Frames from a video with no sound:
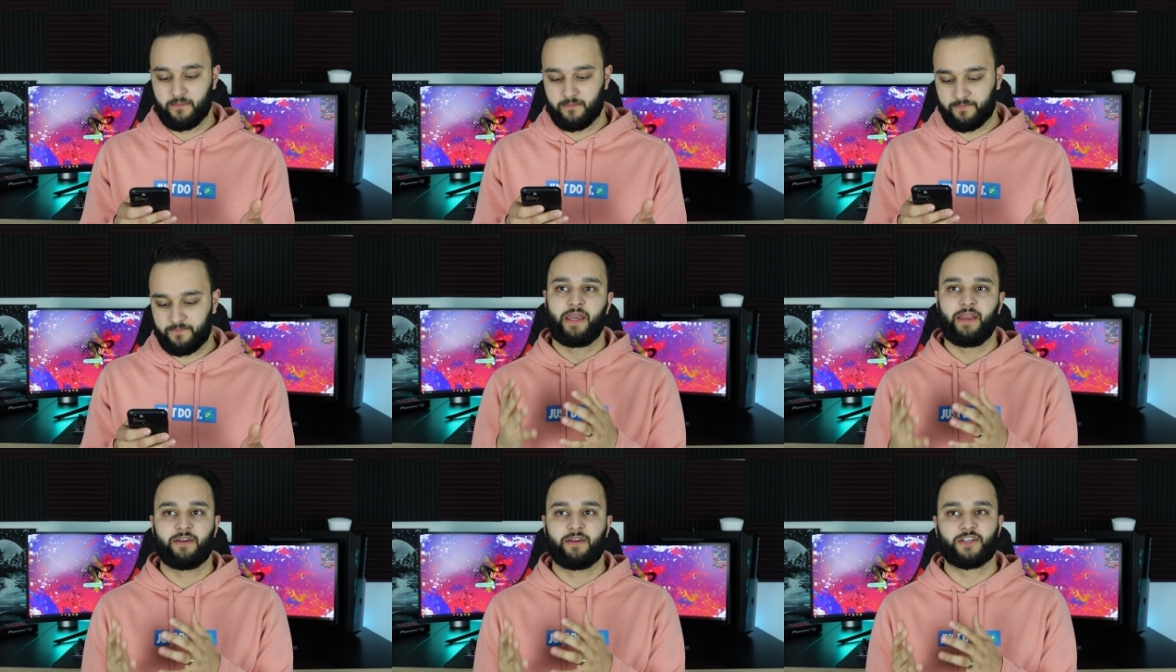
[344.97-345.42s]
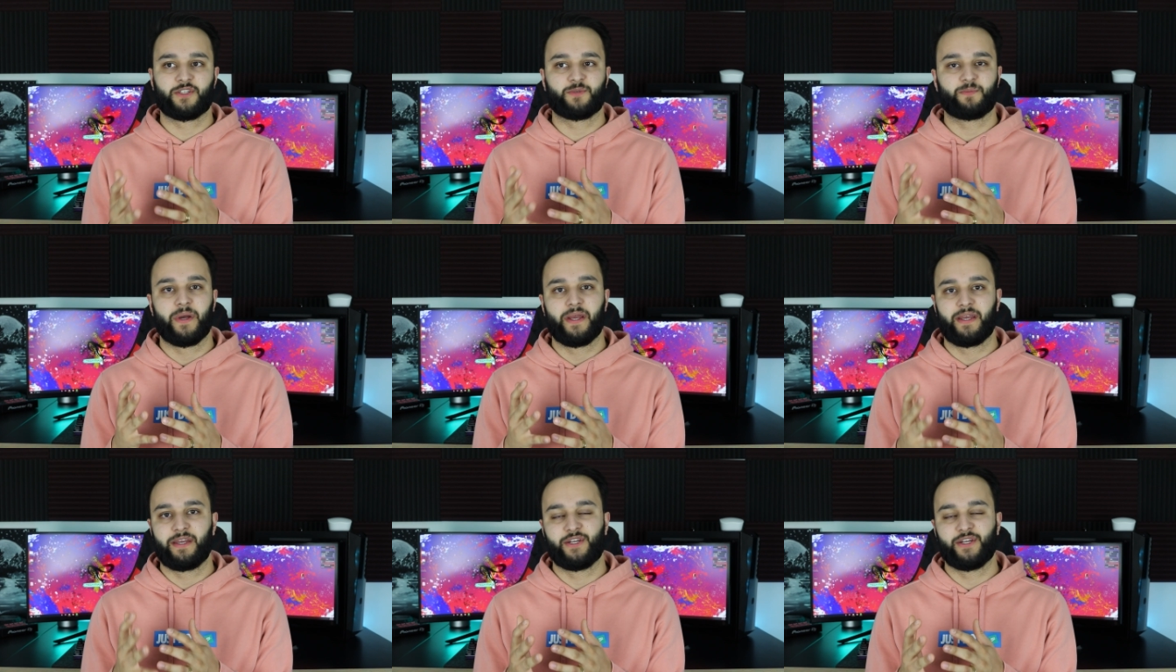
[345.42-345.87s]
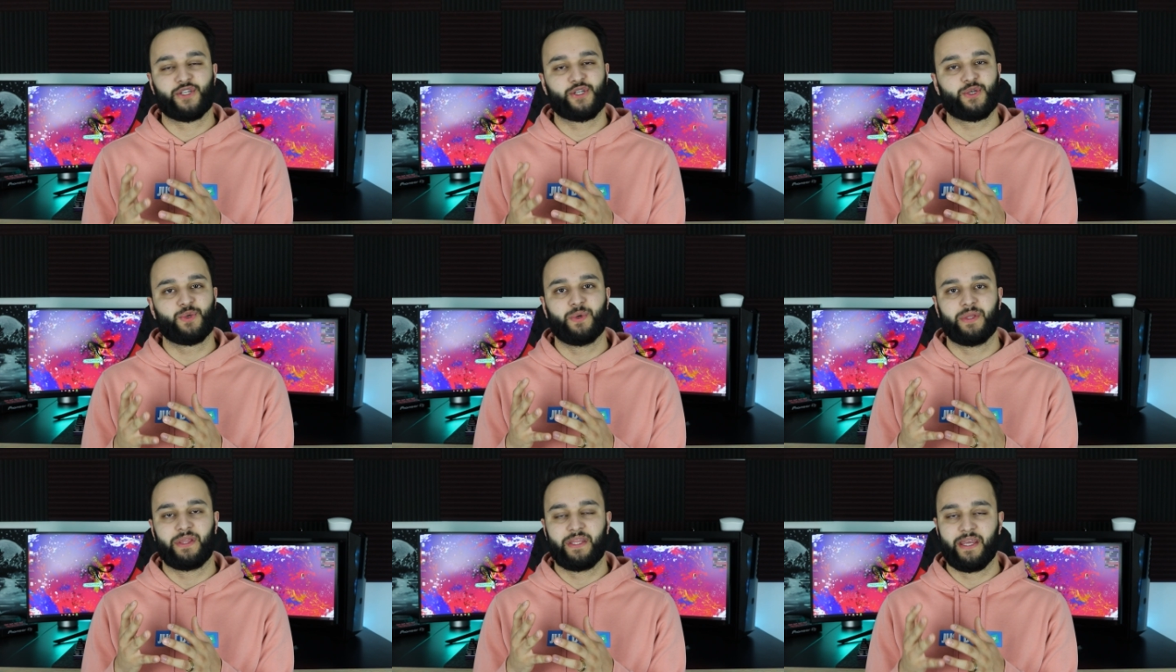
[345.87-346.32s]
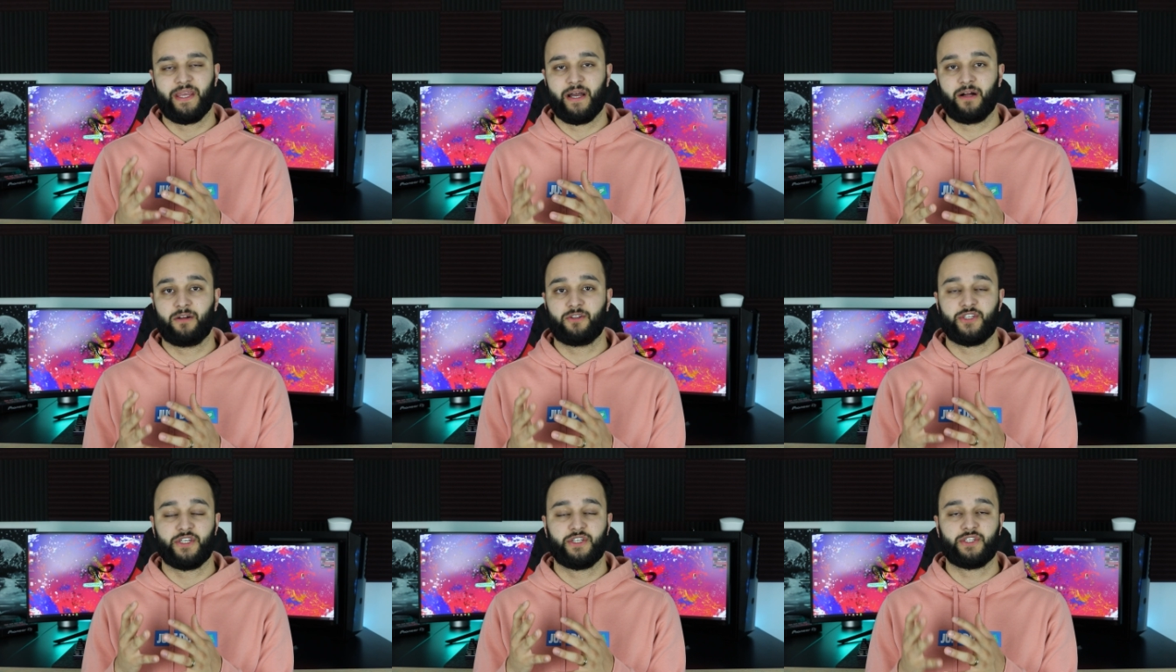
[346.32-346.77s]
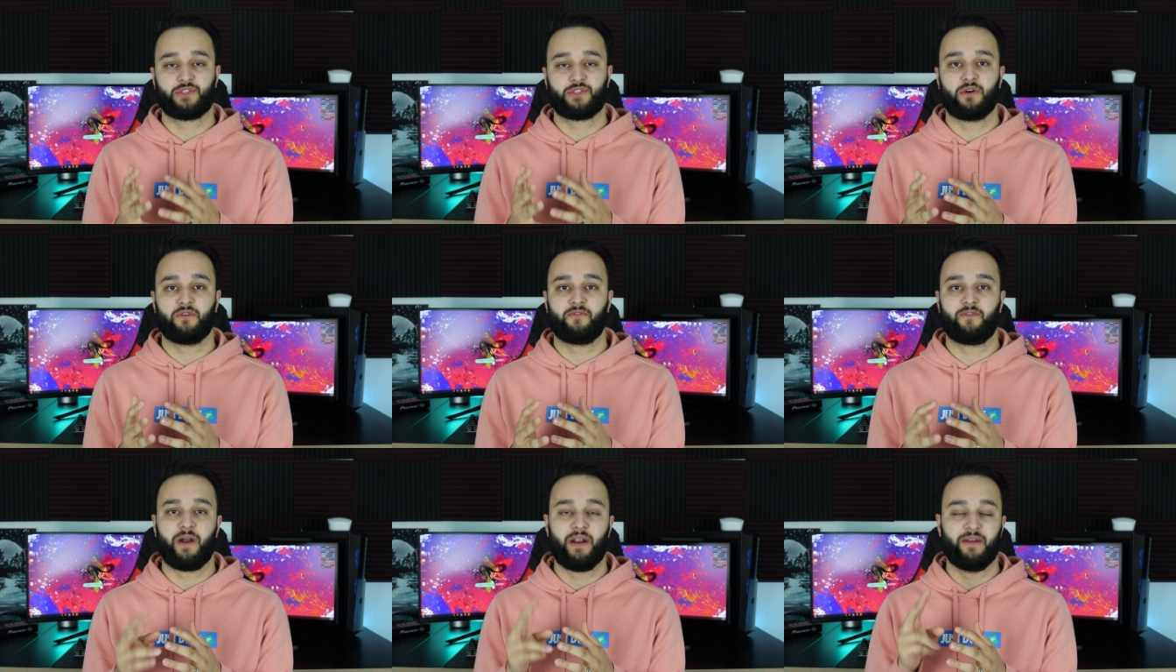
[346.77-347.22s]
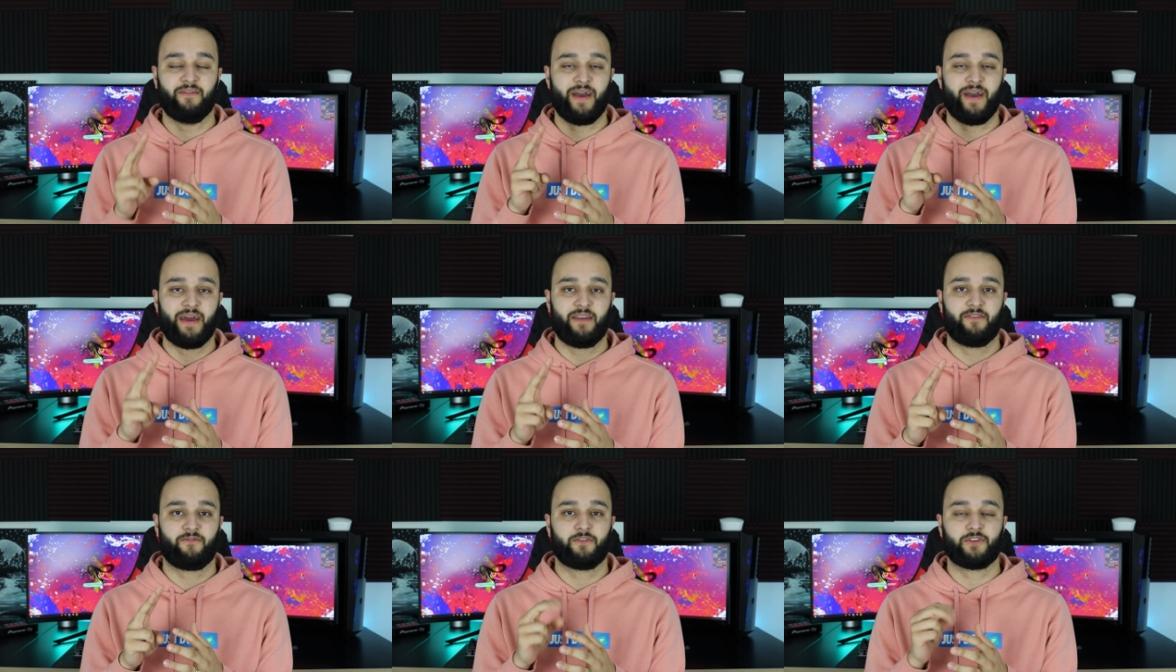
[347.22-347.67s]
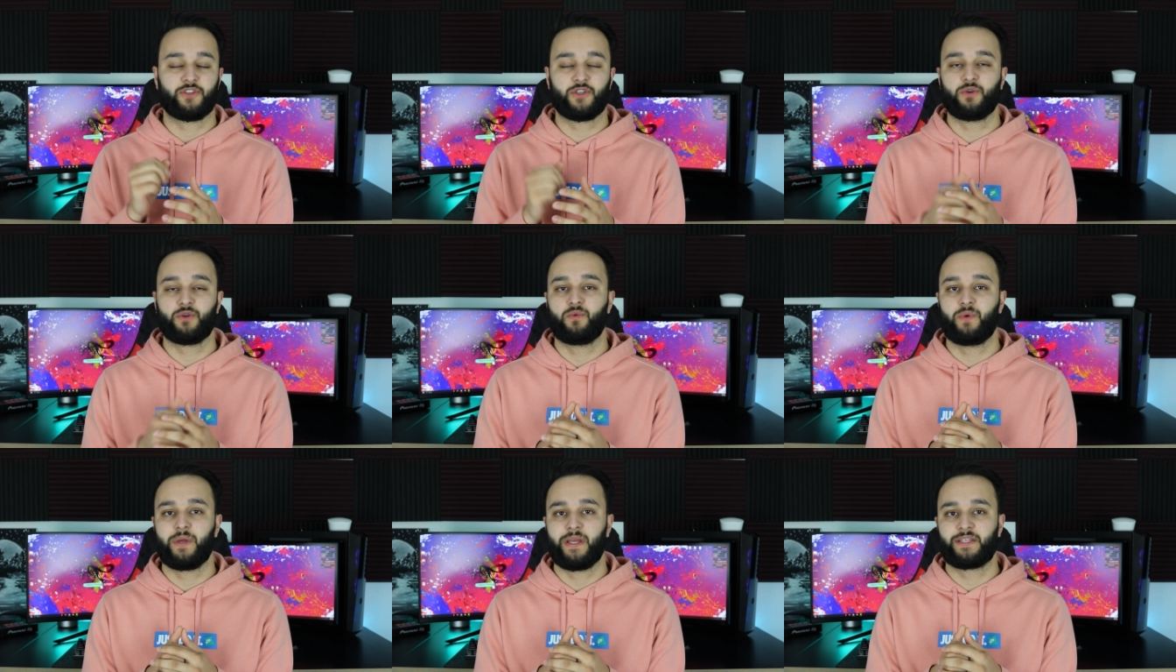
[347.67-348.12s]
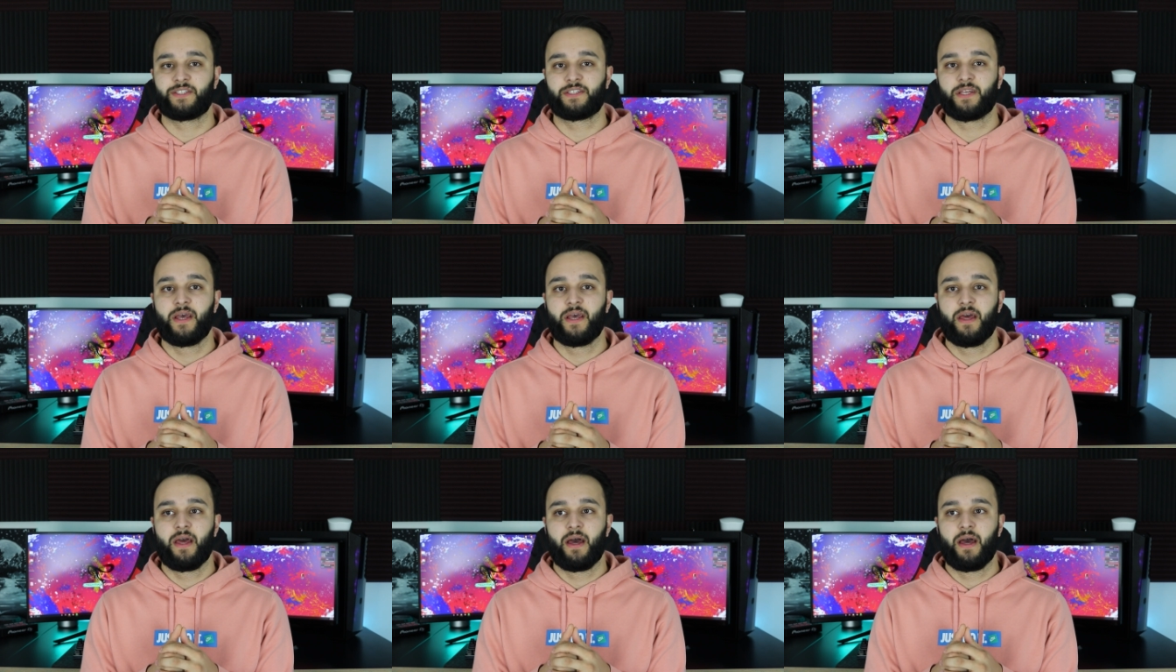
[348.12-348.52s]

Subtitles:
Here's my issue with the LG so far. I've had it for 2 weeks.